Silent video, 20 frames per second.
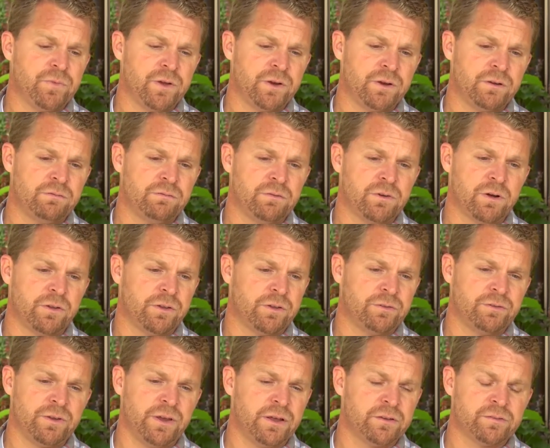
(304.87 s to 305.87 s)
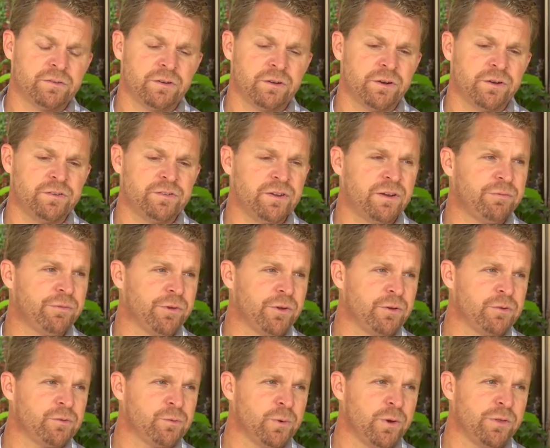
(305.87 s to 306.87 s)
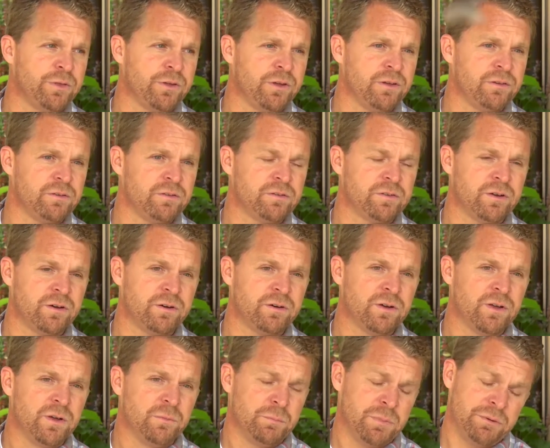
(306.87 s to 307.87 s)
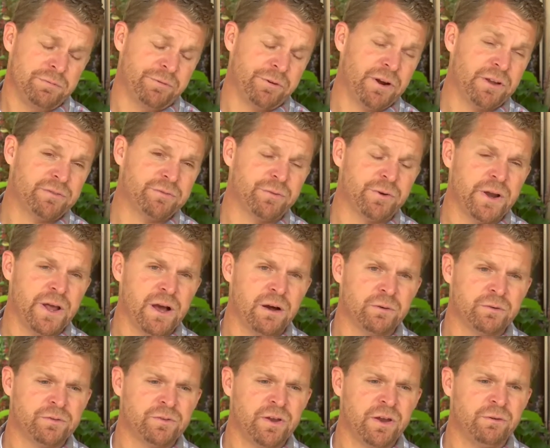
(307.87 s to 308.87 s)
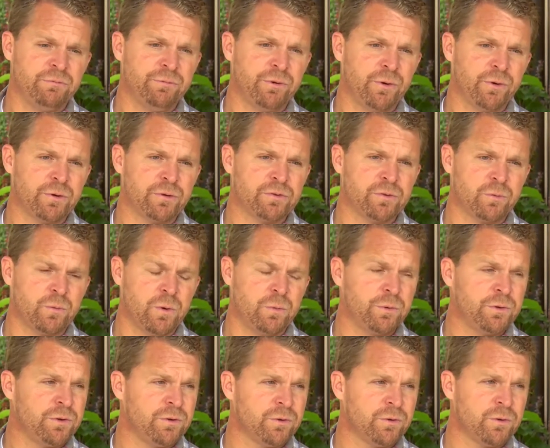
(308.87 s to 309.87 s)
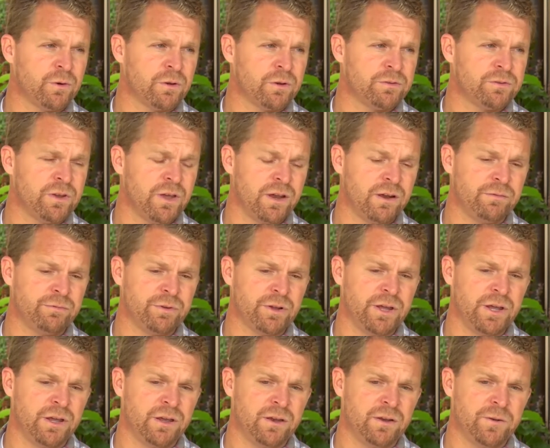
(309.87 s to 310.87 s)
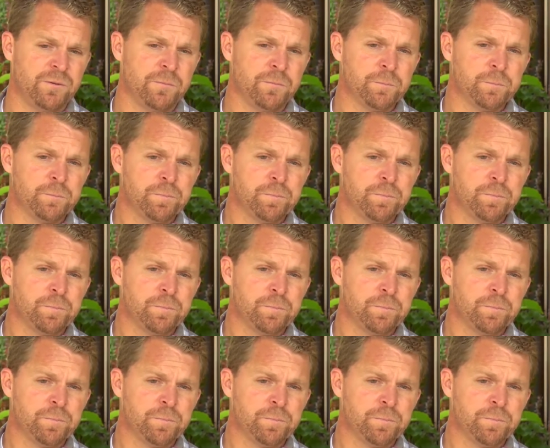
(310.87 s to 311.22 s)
and all the ancillary stuff that goes with it. So, but for us, for now, we're staying focused on what we do qualitatively, and